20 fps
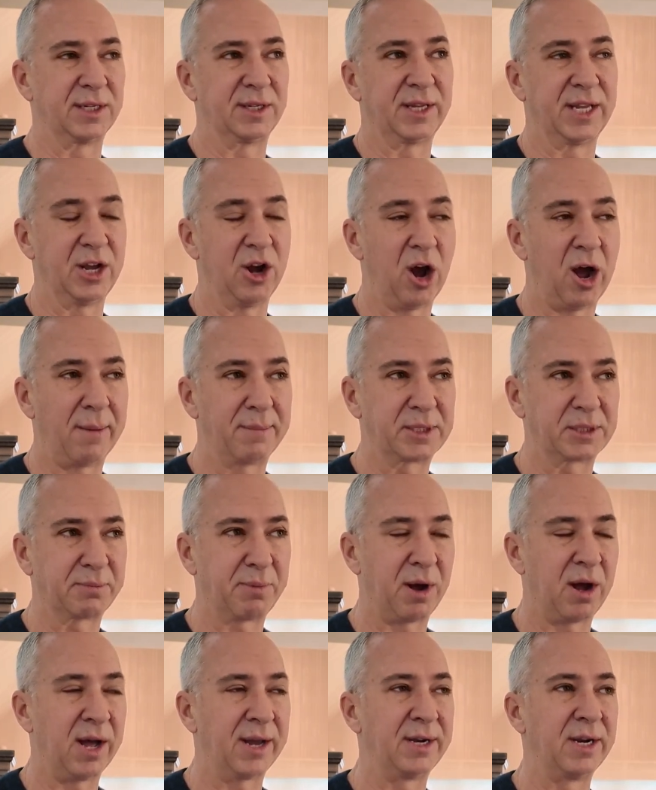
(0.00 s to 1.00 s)
the
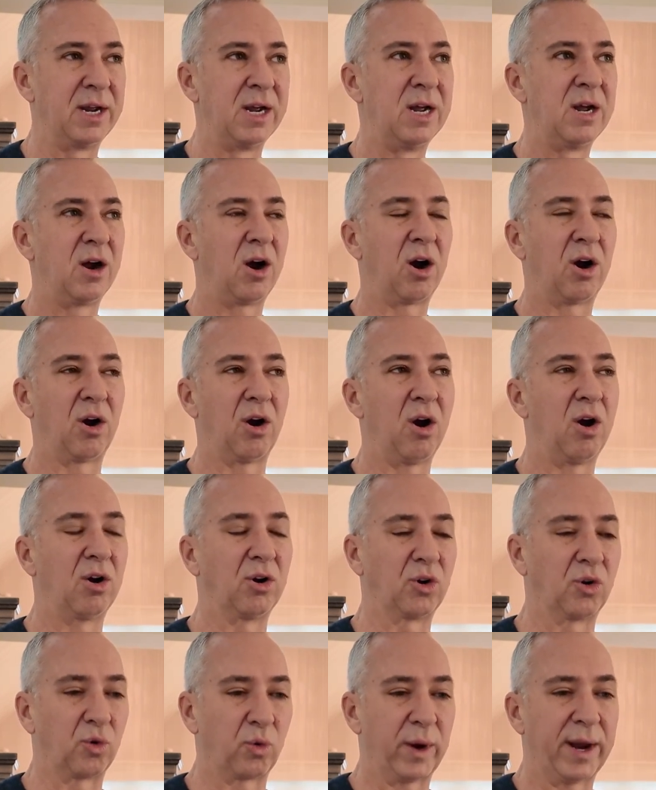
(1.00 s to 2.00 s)
OpSpot are all
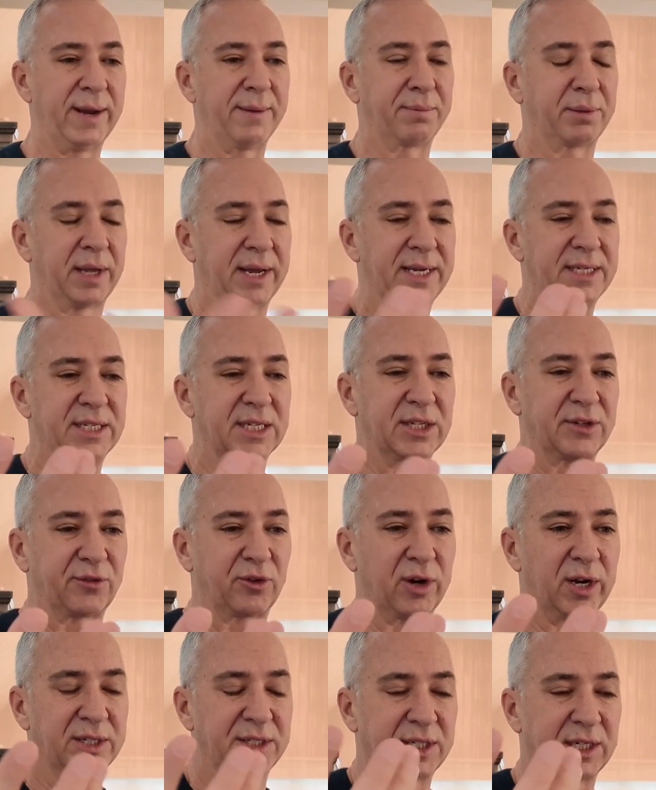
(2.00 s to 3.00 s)
great places
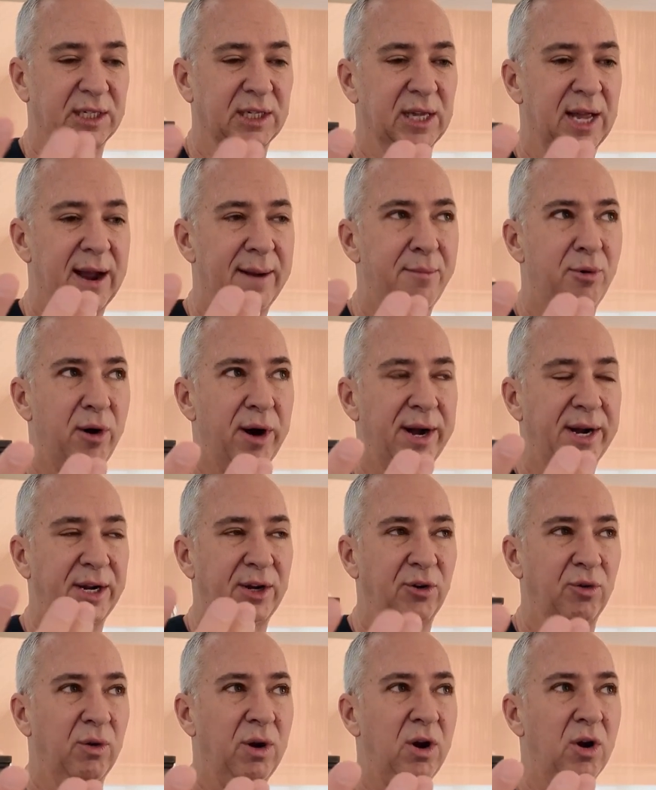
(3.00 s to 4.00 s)
for us to collaborate and
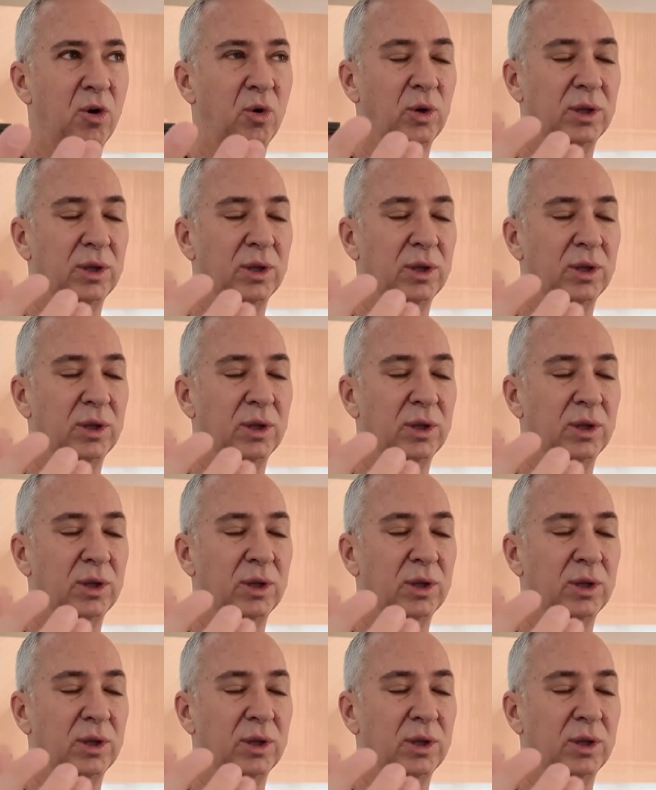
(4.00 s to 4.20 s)
grow,